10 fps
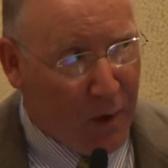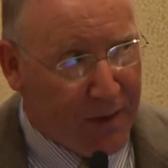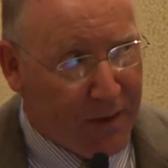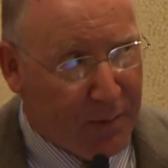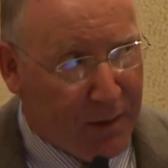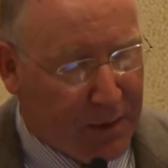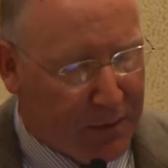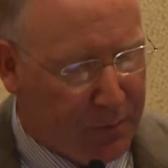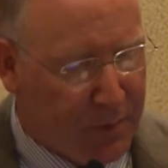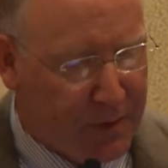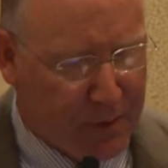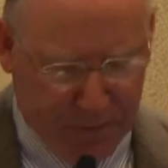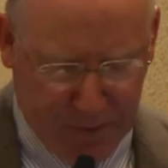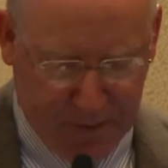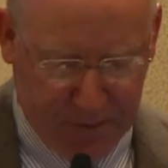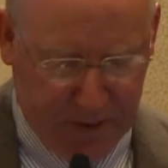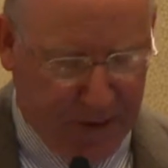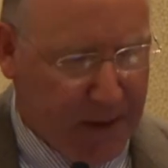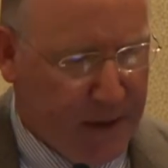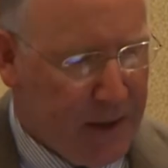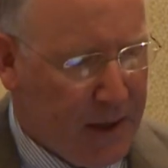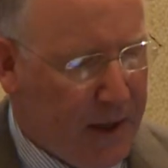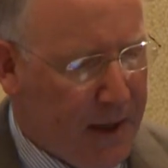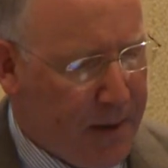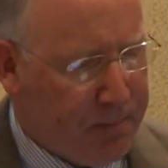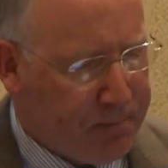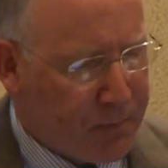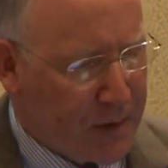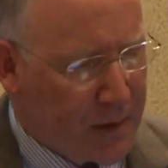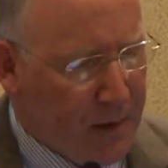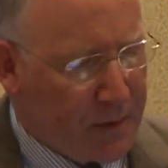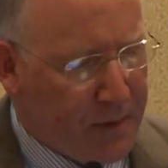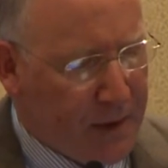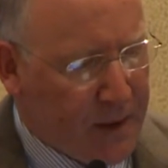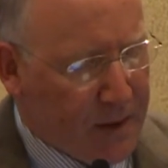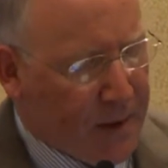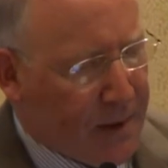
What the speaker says: why they may be a little bit different. The